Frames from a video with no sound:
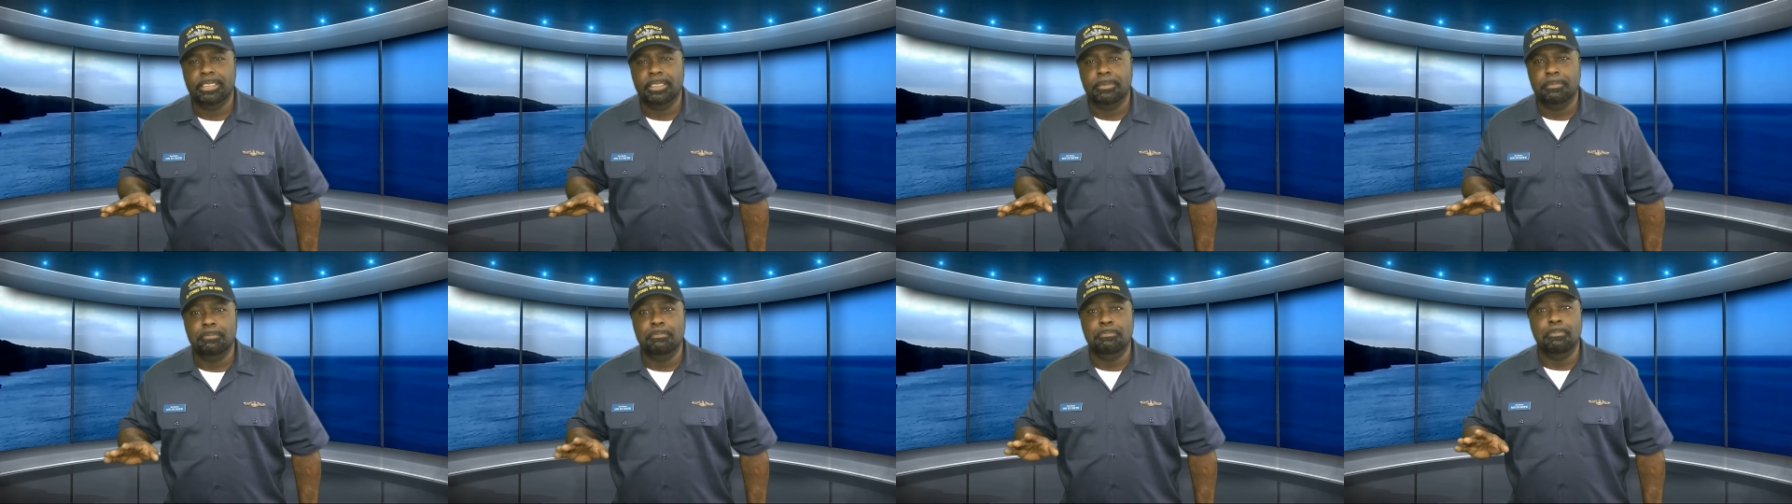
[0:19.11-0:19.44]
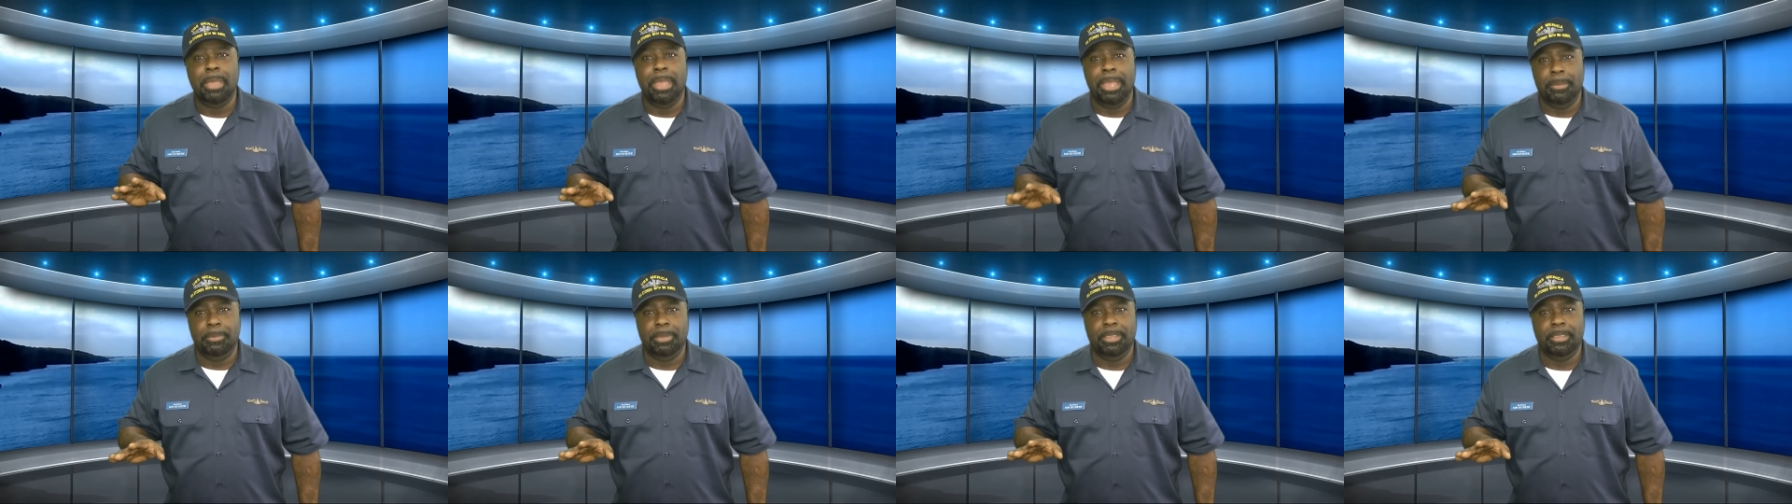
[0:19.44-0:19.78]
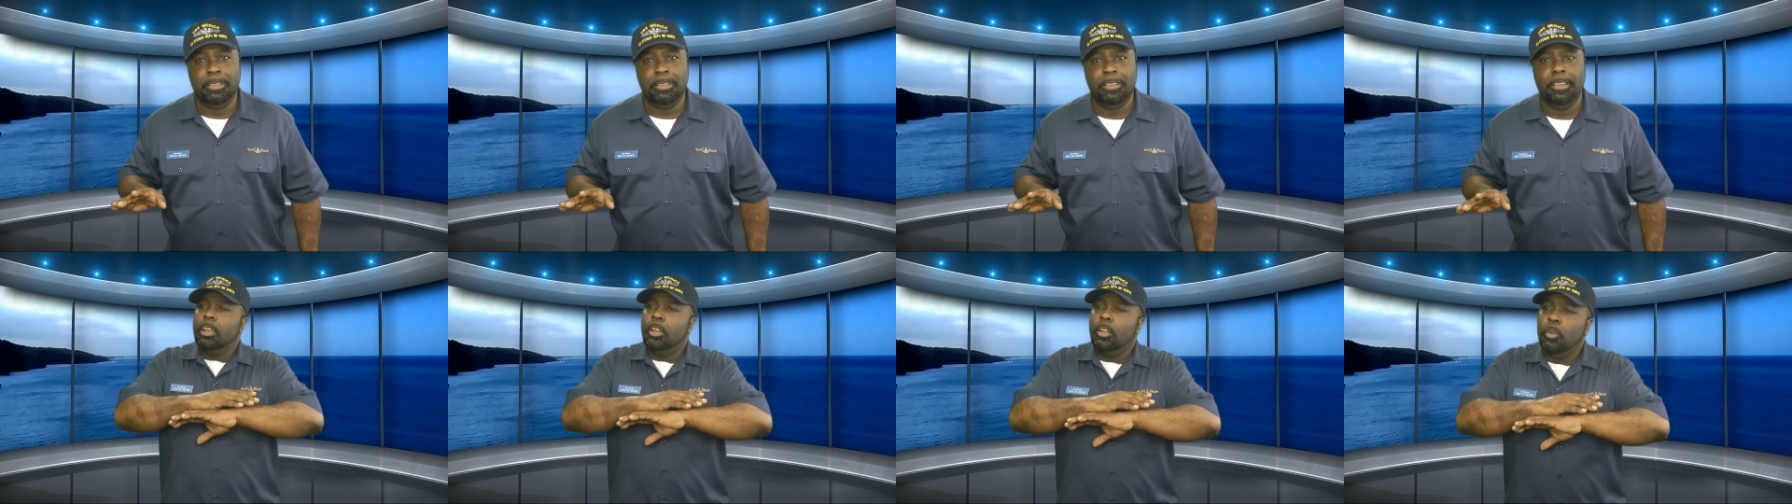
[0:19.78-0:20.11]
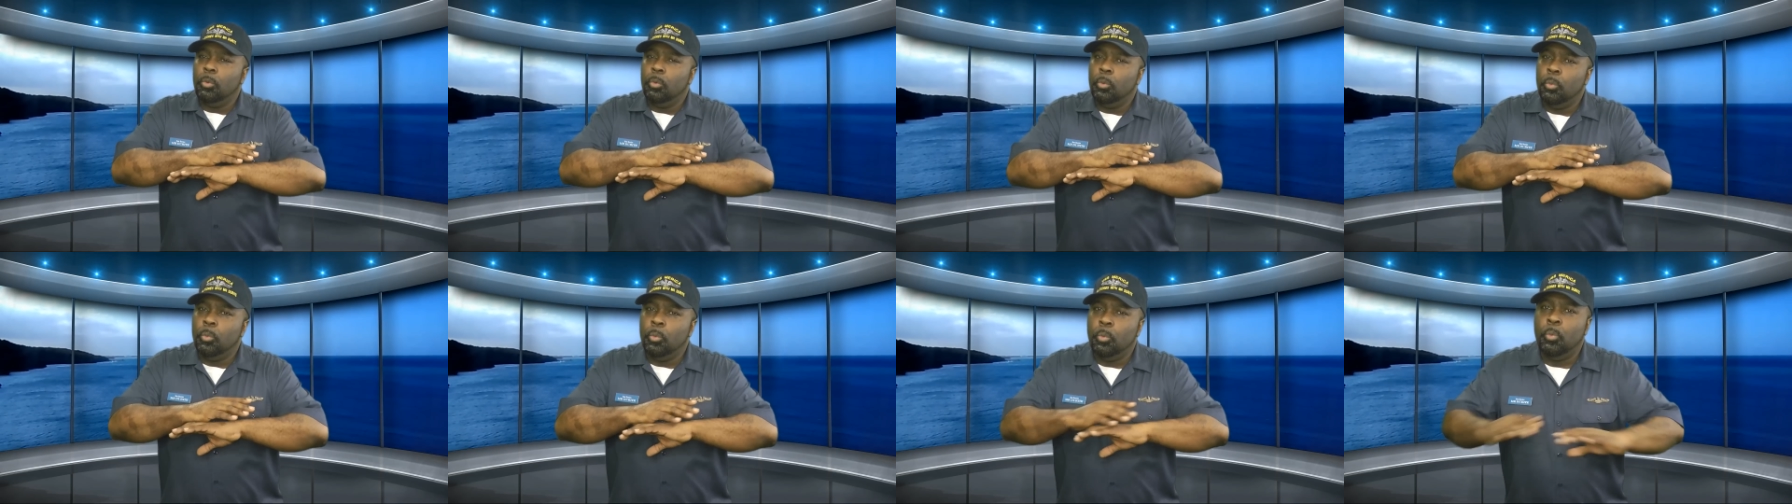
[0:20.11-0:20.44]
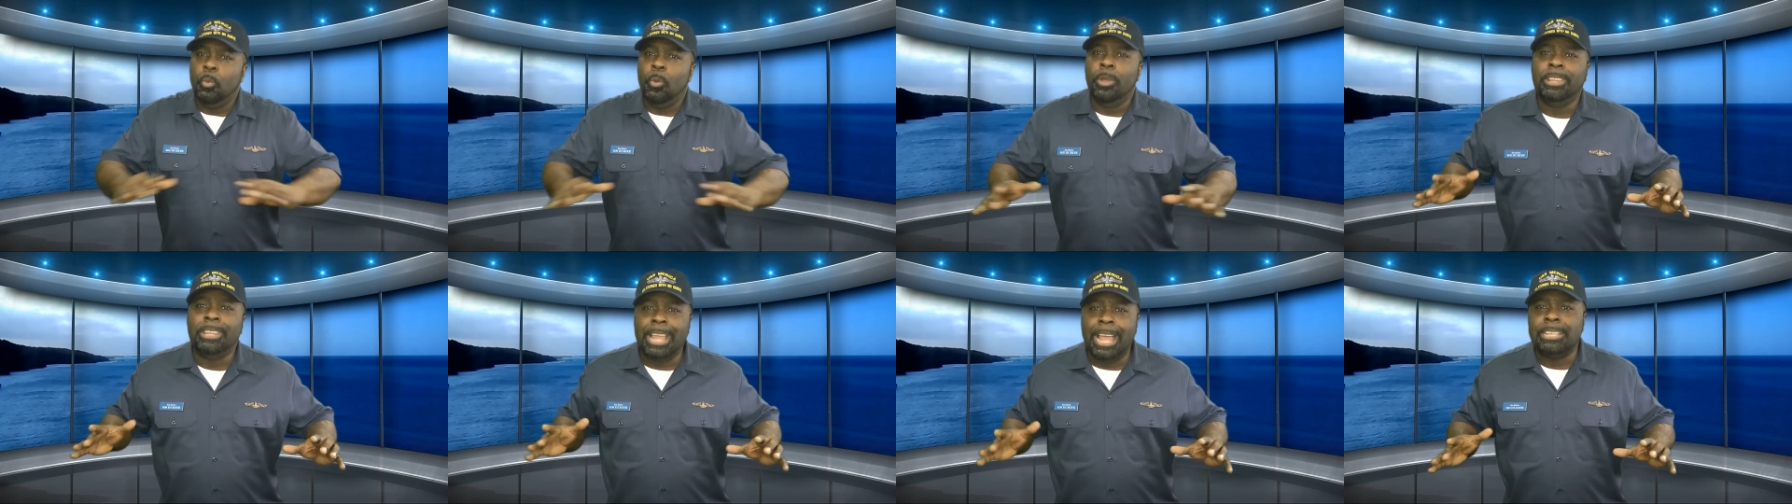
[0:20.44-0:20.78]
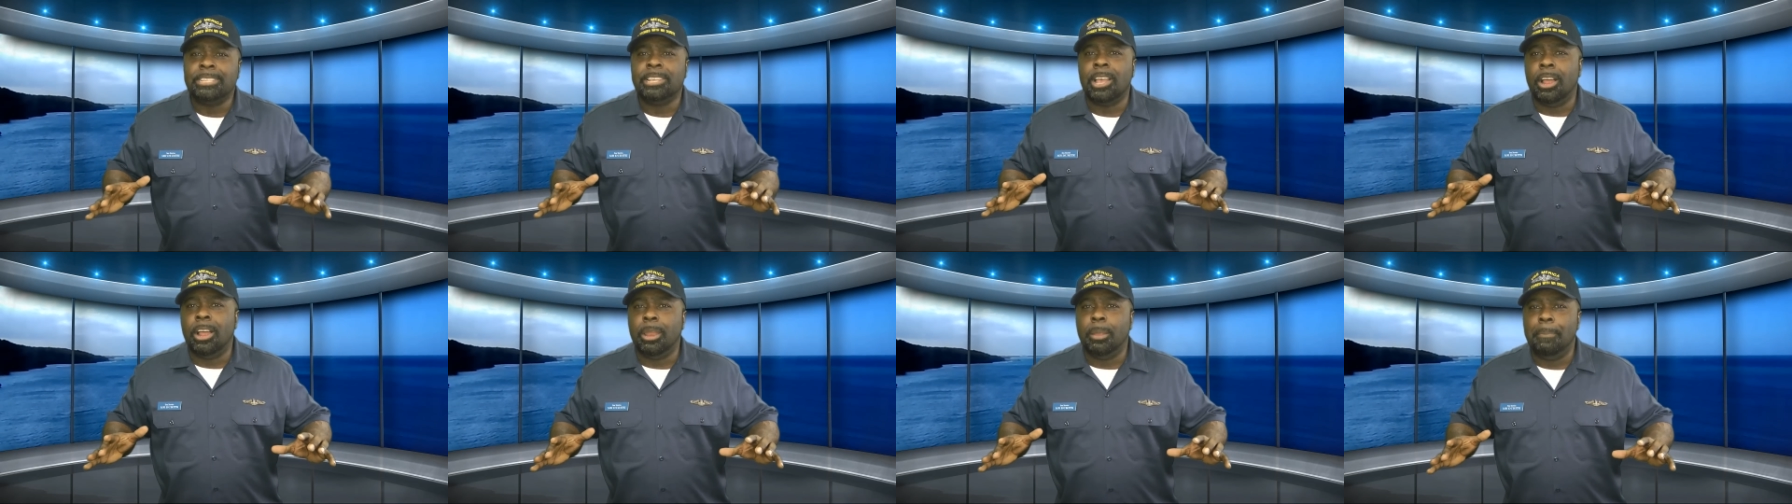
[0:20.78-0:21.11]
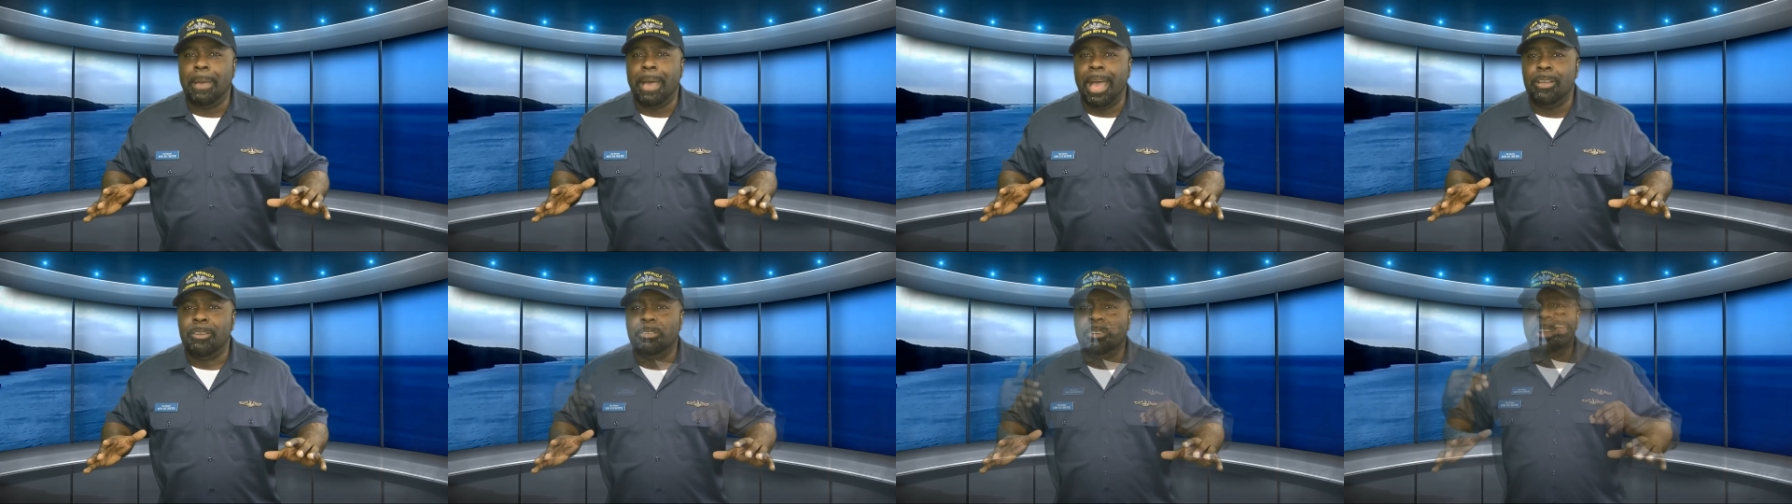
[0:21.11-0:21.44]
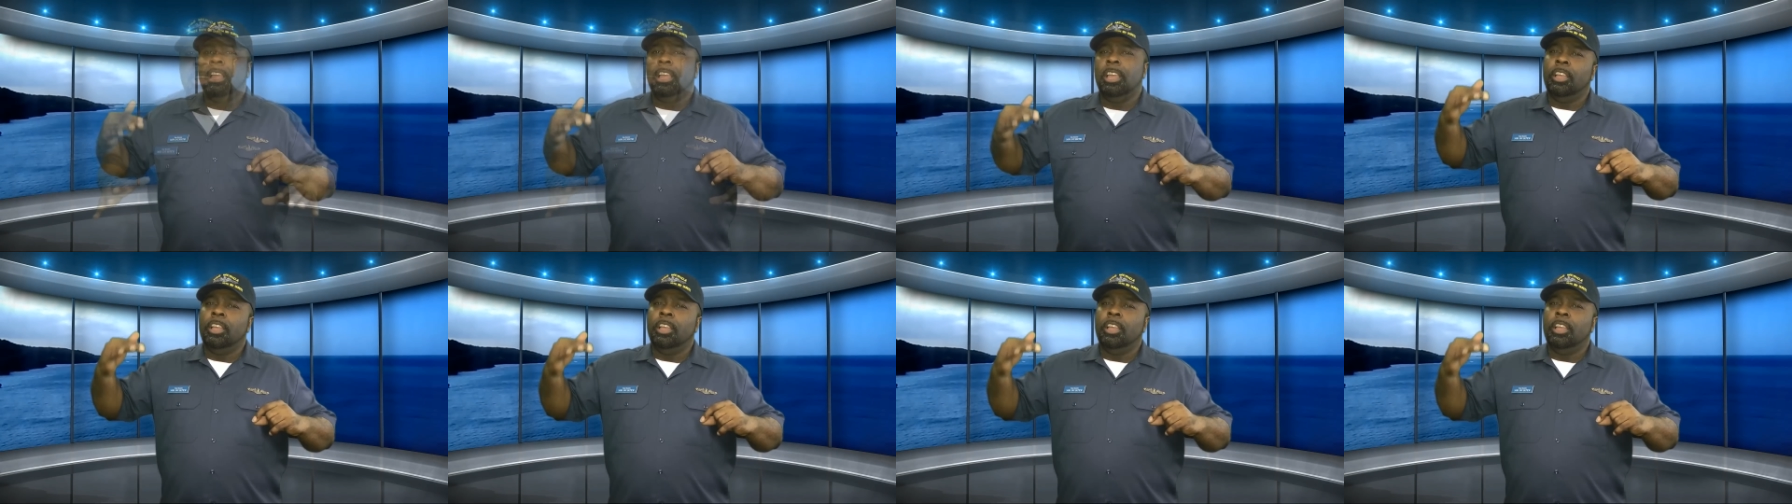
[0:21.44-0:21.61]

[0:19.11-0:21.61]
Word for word: Maybe. What that's all about